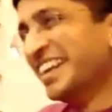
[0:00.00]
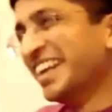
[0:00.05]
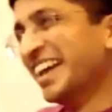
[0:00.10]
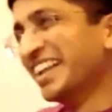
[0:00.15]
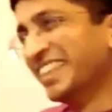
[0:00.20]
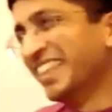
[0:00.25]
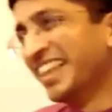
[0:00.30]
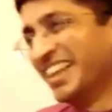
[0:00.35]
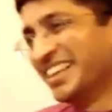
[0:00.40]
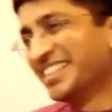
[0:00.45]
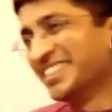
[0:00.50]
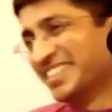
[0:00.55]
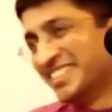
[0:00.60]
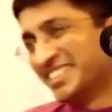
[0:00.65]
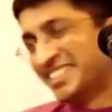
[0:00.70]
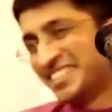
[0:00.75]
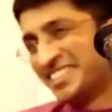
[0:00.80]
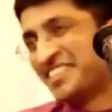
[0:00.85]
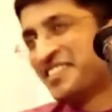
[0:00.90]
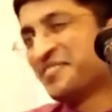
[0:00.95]
it
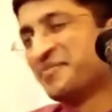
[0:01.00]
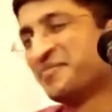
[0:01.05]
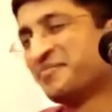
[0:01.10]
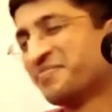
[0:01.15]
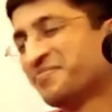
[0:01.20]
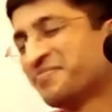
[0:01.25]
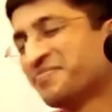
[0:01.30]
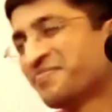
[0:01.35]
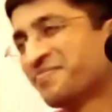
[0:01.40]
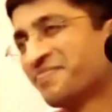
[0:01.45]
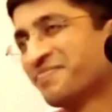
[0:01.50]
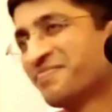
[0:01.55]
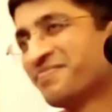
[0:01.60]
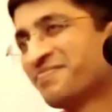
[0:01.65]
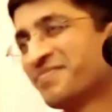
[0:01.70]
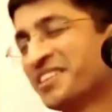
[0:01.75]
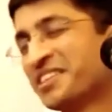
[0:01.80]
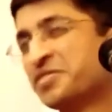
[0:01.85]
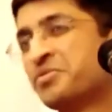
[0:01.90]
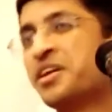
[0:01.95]

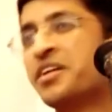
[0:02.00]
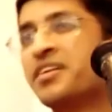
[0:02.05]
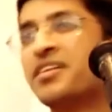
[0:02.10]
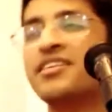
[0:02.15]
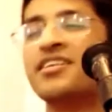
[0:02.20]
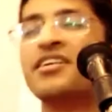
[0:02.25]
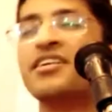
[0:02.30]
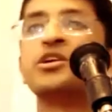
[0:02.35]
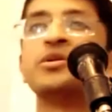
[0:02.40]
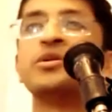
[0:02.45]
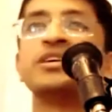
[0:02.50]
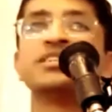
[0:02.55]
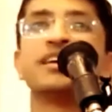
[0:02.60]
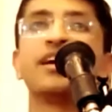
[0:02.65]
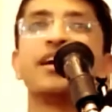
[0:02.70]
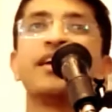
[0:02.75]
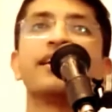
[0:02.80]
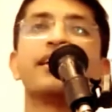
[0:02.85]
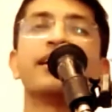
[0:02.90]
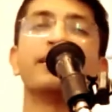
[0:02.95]
is very dear to his
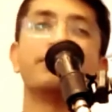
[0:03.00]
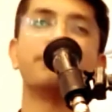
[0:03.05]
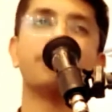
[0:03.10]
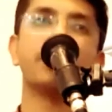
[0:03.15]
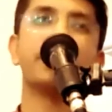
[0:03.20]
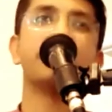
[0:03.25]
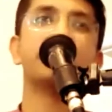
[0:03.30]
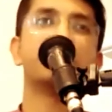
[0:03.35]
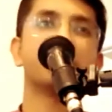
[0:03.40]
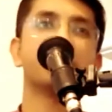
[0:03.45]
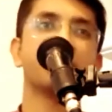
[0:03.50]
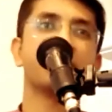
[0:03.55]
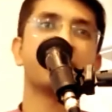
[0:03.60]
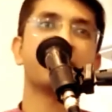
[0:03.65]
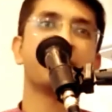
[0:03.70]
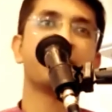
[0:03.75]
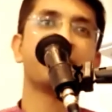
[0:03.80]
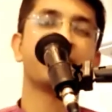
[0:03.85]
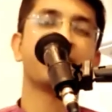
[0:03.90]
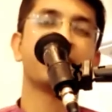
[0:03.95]
heart. And I'm pretty
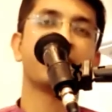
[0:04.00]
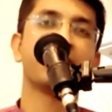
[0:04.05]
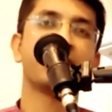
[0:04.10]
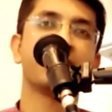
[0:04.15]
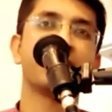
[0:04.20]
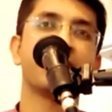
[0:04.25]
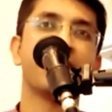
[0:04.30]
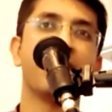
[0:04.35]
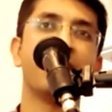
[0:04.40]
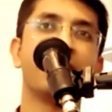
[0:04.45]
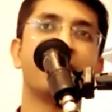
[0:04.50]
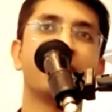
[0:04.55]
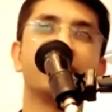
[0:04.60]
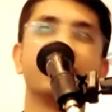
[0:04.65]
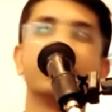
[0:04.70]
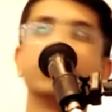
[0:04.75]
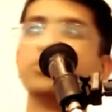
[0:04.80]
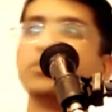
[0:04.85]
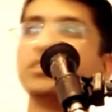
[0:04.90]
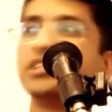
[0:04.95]
sure after
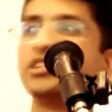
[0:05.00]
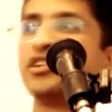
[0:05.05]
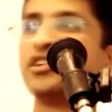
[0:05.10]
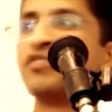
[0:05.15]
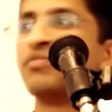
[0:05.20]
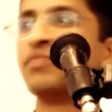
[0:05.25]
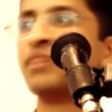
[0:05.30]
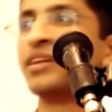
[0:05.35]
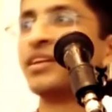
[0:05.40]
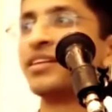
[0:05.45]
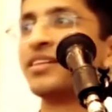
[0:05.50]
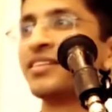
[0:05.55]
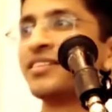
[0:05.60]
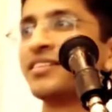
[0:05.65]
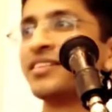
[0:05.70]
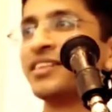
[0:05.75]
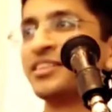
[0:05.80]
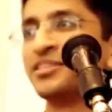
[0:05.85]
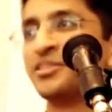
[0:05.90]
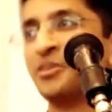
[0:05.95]
this visit of mine,
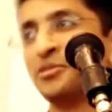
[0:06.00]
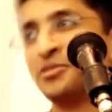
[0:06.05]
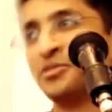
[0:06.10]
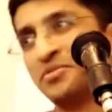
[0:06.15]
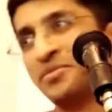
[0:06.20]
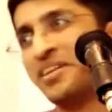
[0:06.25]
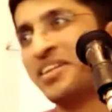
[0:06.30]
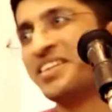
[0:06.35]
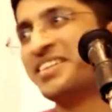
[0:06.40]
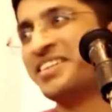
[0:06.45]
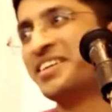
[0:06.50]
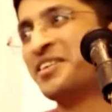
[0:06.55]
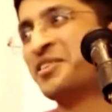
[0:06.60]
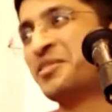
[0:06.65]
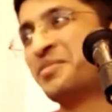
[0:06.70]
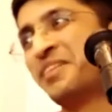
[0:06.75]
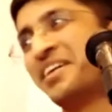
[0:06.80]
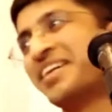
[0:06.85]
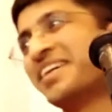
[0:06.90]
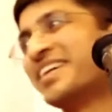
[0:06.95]
it is also very dear
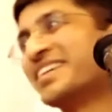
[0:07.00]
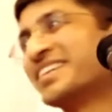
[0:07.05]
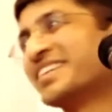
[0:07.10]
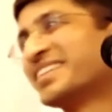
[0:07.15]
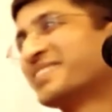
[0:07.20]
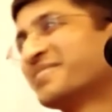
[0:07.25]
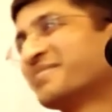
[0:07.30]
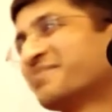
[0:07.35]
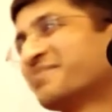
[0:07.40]
to my heart.